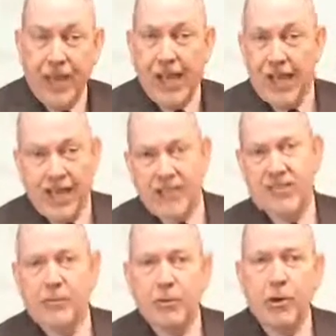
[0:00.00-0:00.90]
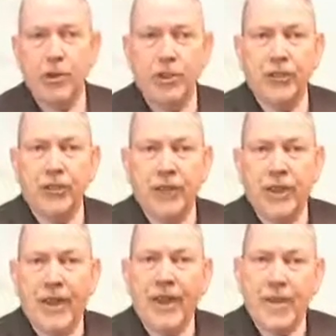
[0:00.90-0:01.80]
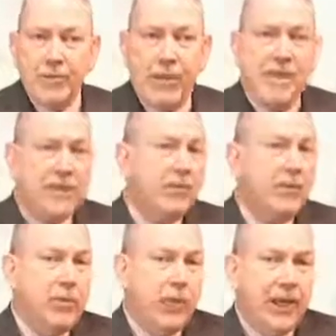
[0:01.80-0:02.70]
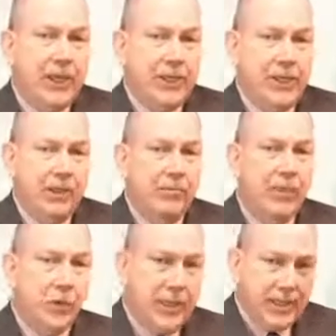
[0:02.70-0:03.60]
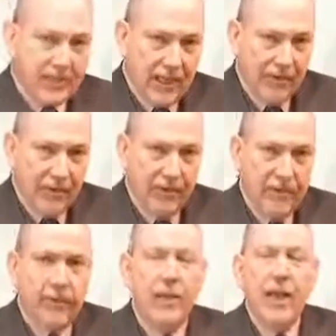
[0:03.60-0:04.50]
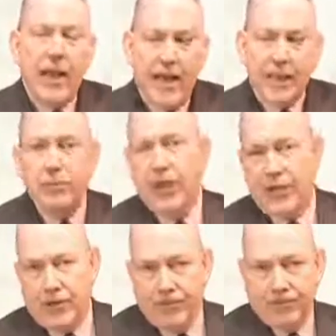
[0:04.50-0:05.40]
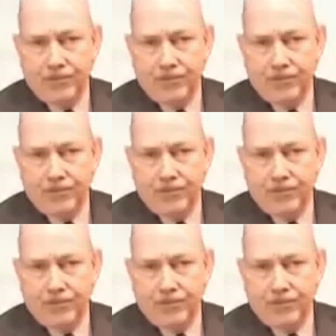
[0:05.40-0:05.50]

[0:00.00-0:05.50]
And next, the promotion, a means of communication between the seller and the buyer.